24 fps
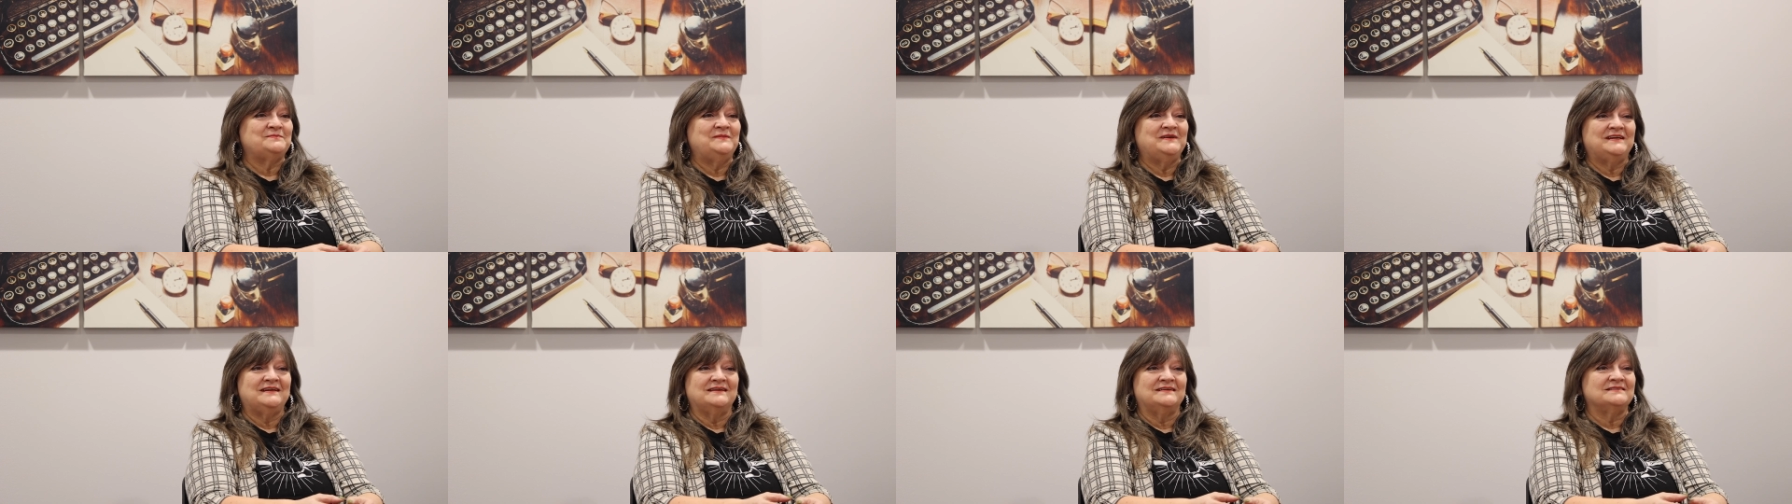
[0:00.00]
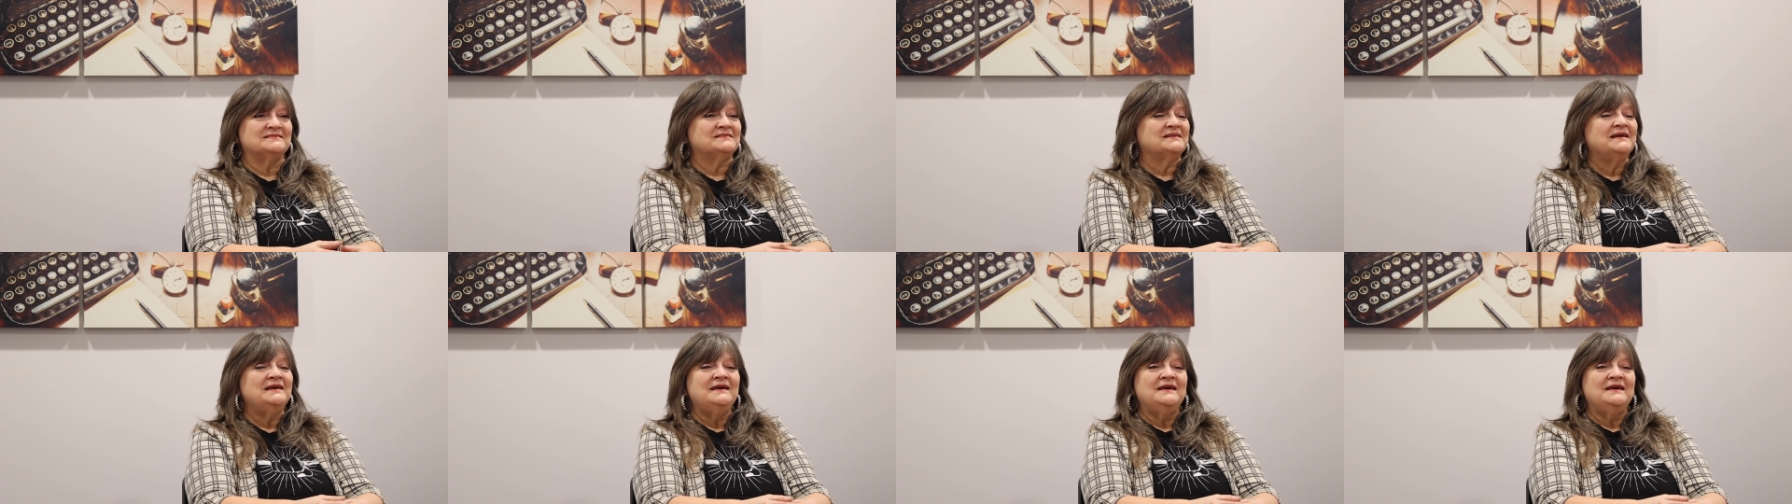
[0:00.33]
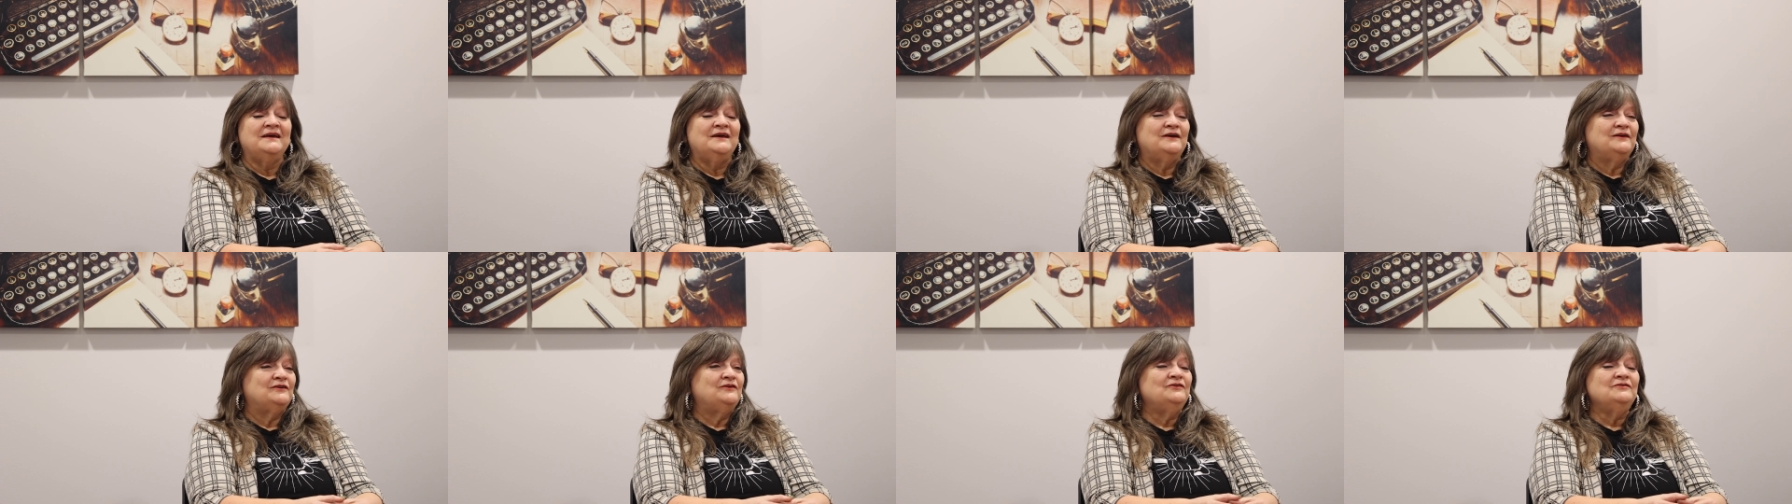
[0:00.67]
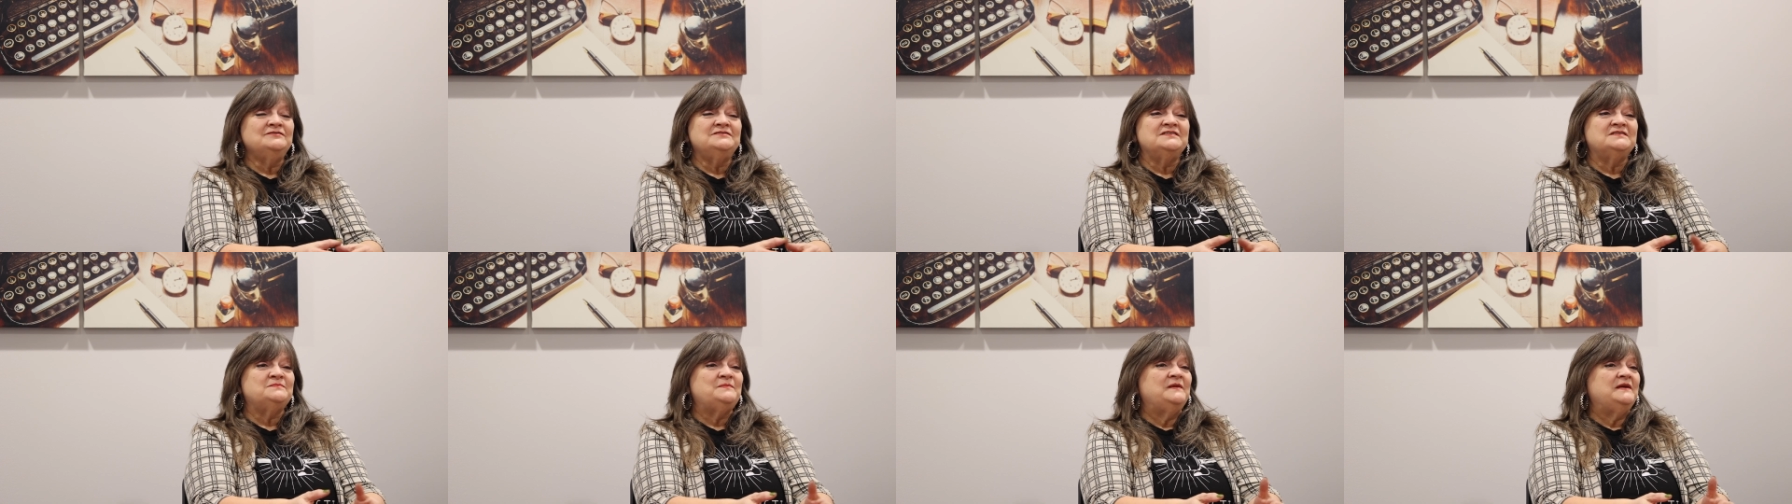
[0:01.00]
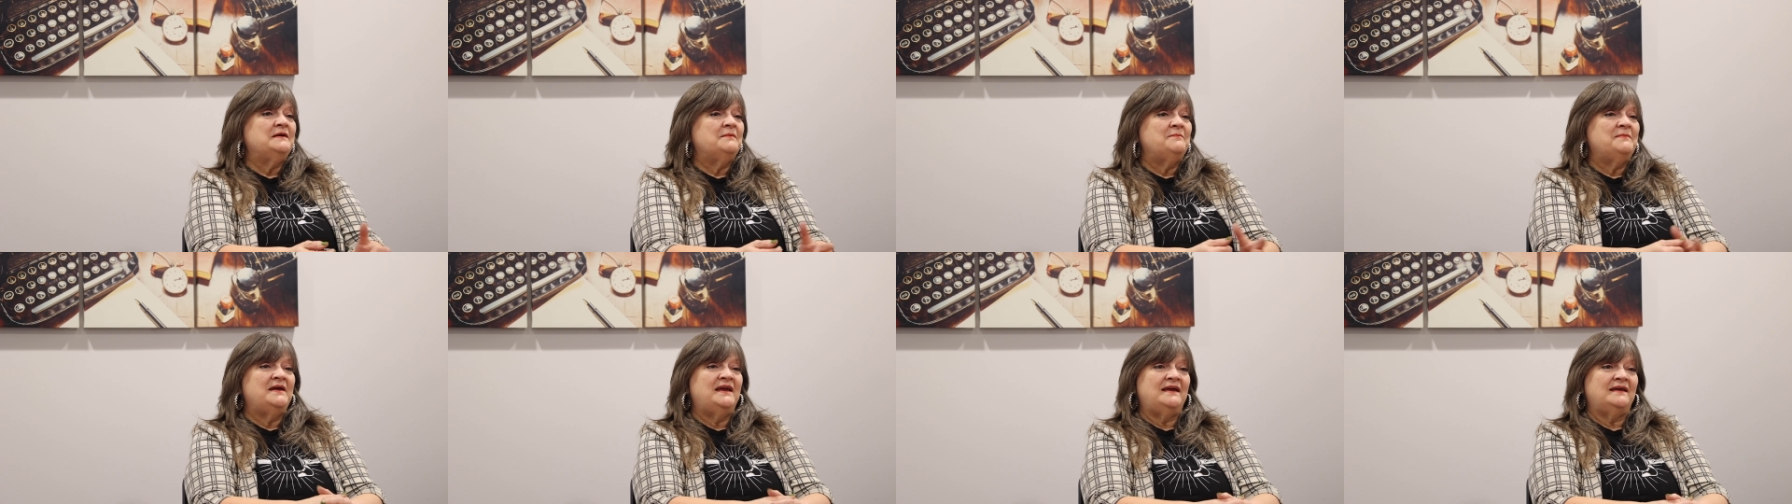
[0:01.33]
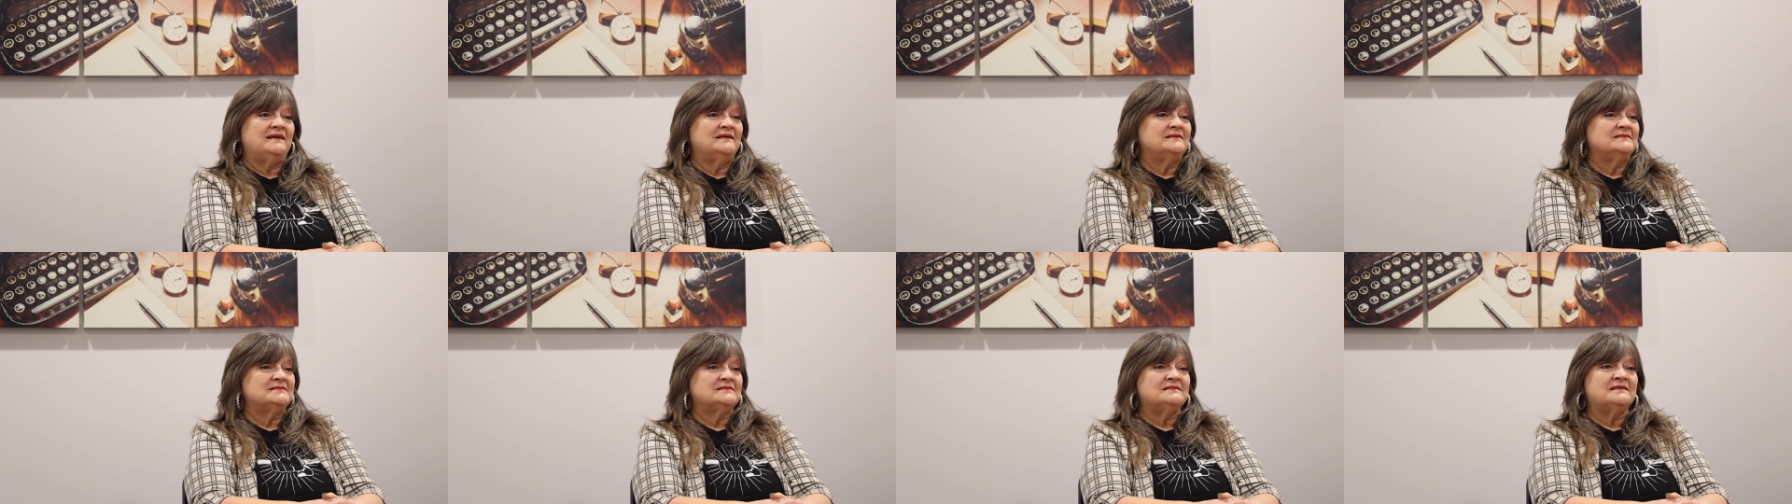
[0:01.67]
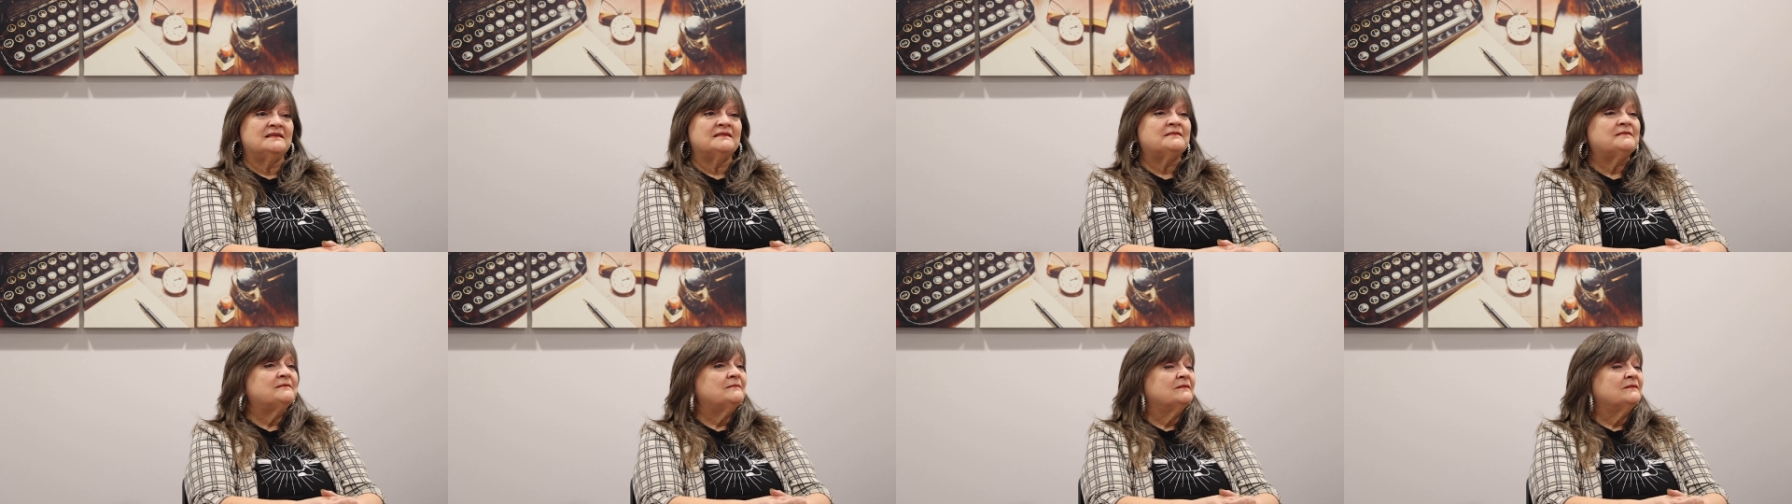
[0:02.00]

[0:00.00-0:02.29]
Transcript: because you'll just be amazed.